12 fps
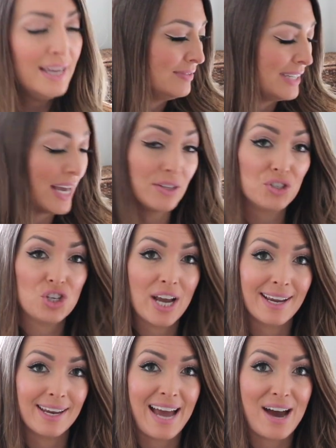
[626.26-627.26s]
Now let's
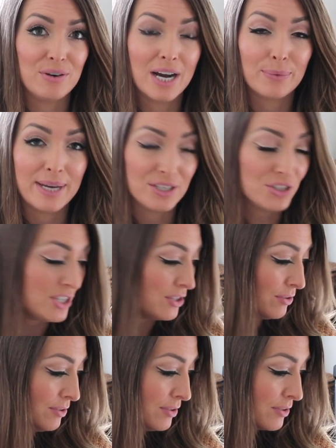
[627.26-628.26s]
check it out. Are we in
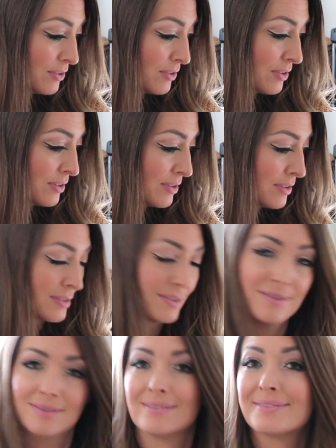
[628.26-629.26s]
tune?
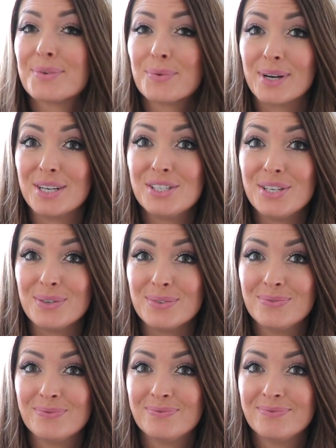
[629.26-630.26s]
We're in tune.